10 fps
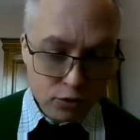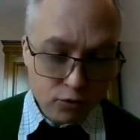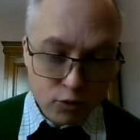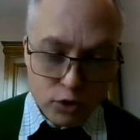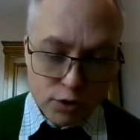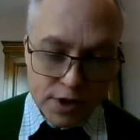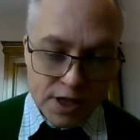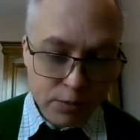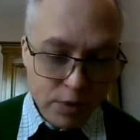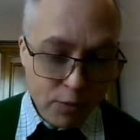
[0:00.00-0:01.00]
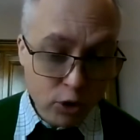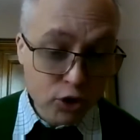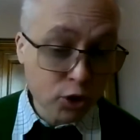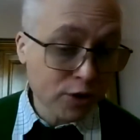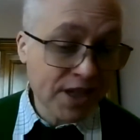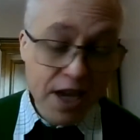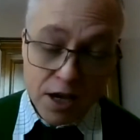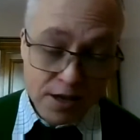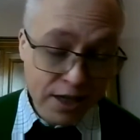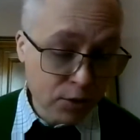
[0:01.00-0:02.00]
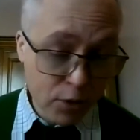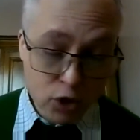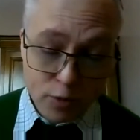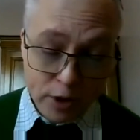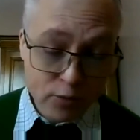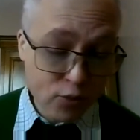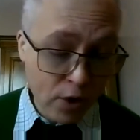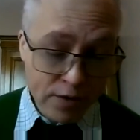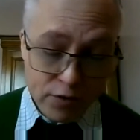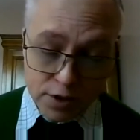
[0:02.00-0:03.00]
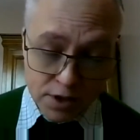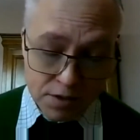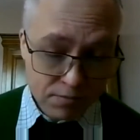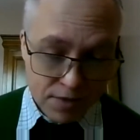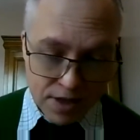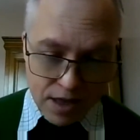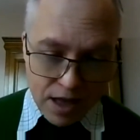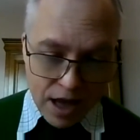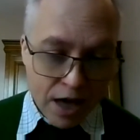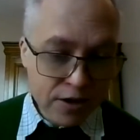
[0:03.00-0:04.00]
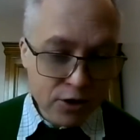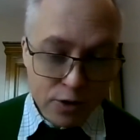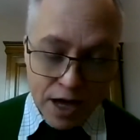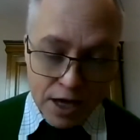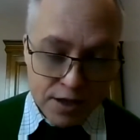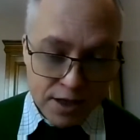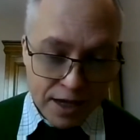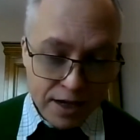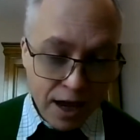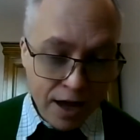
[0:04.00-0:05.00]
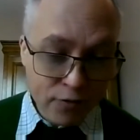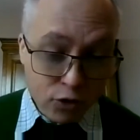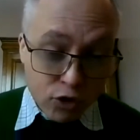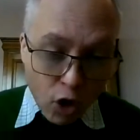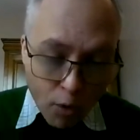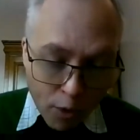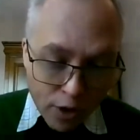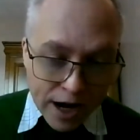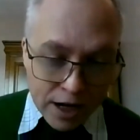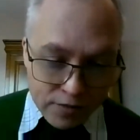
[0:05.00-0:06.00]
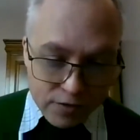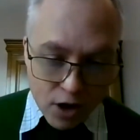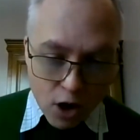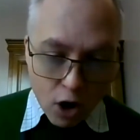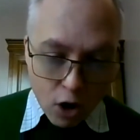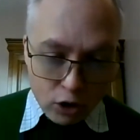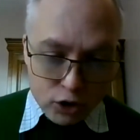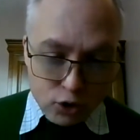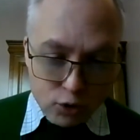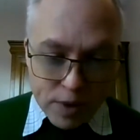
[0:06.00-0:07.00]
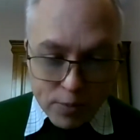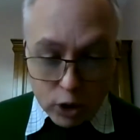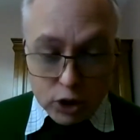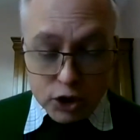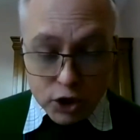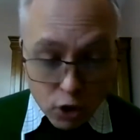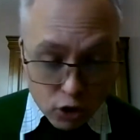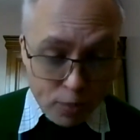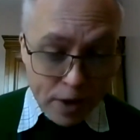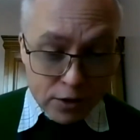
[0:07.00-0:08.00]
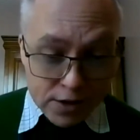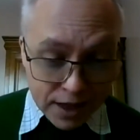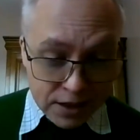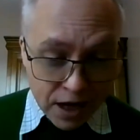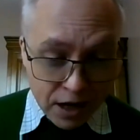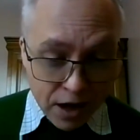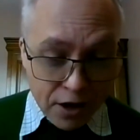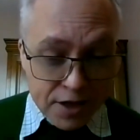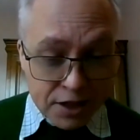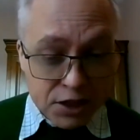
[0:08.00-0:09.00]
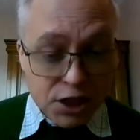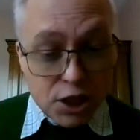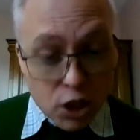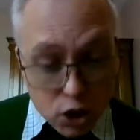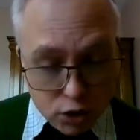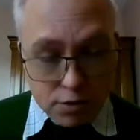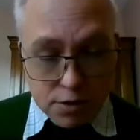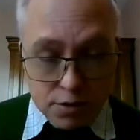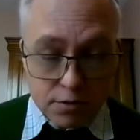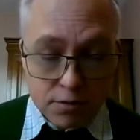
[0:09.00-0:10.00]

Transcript: Would you say that people don't care that much about privacy as long as they can have a normal life? Or do people talk about that? Are there discussions?